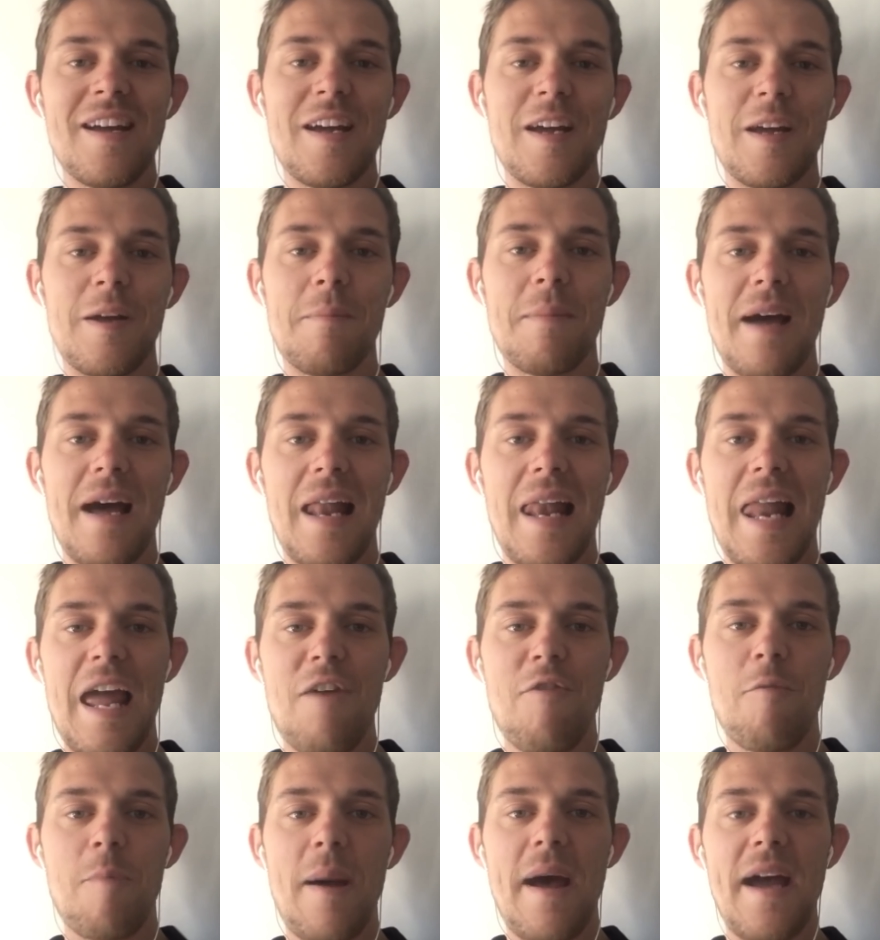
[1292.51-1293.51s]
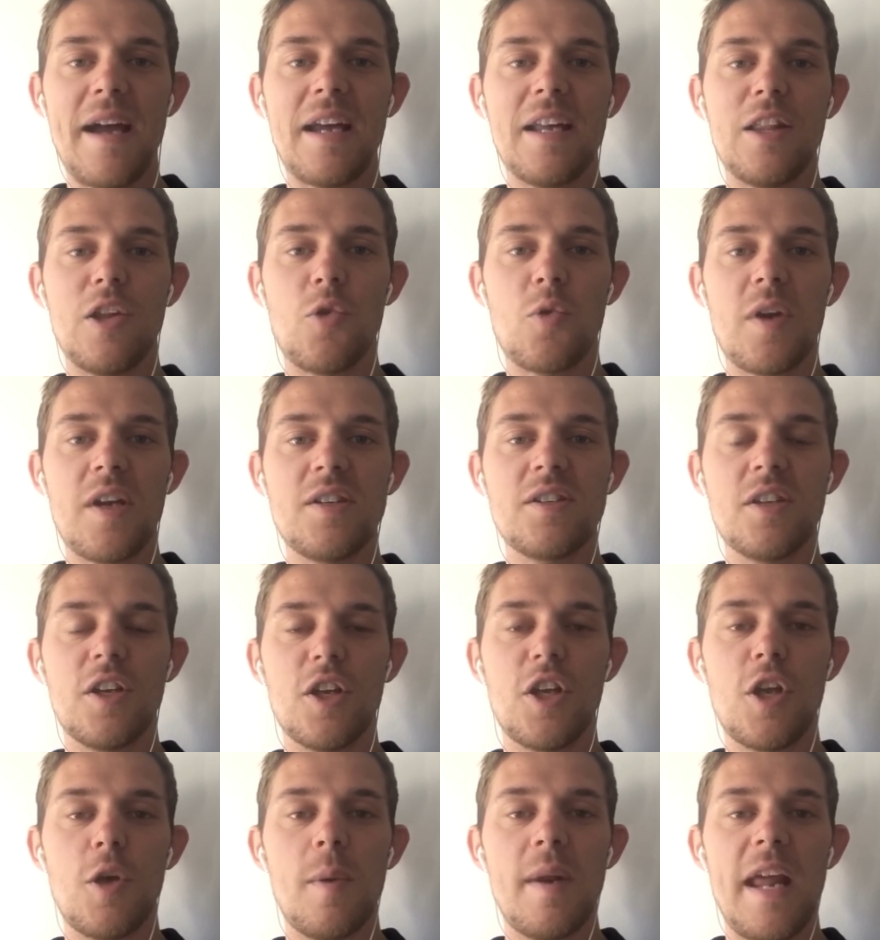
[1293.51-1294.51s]
at left-back in the recent
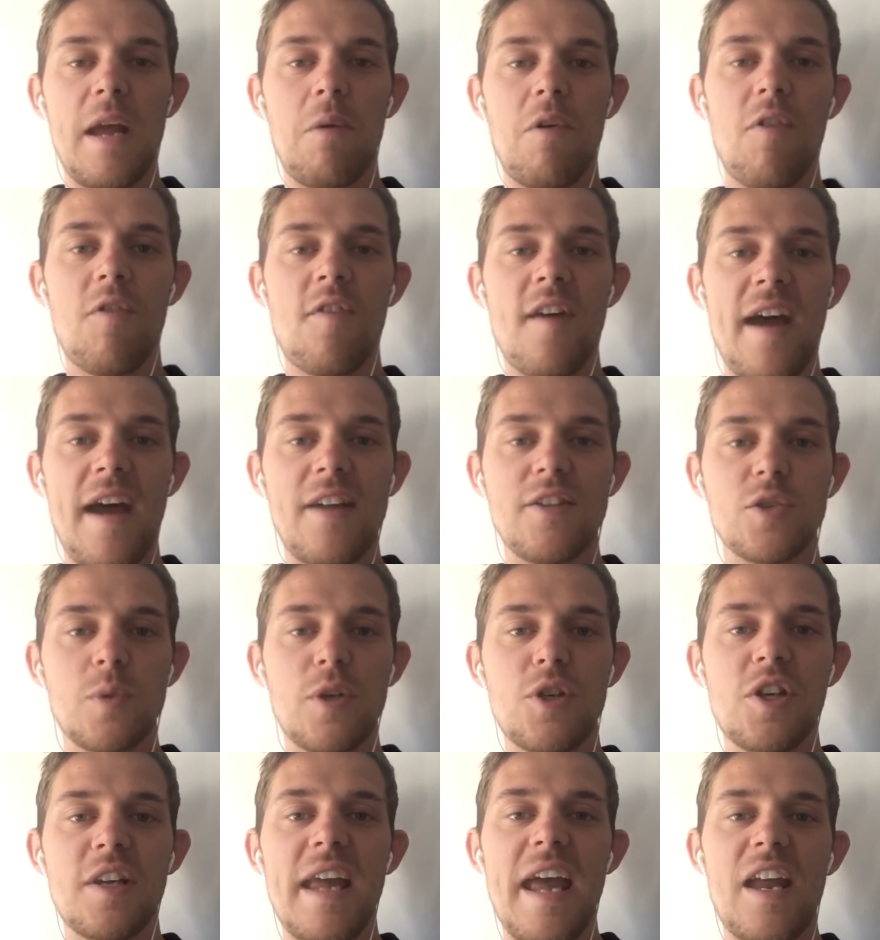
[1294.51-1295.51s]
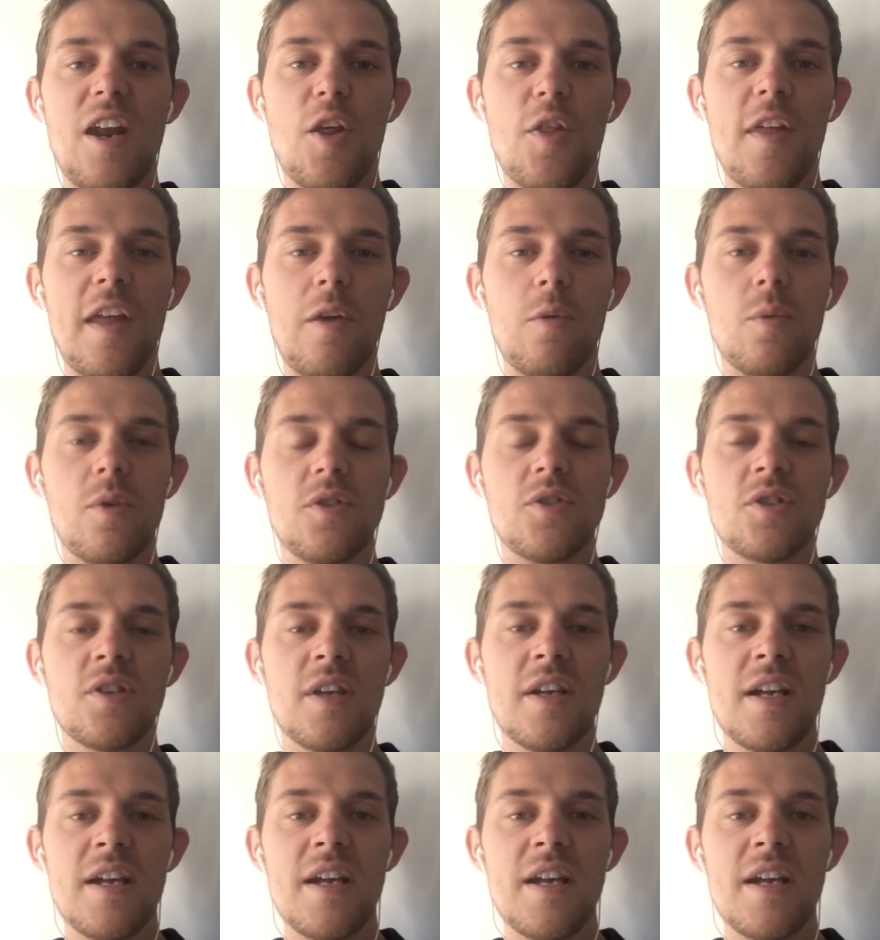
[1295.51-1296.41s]
Q&A with fans, which again I think was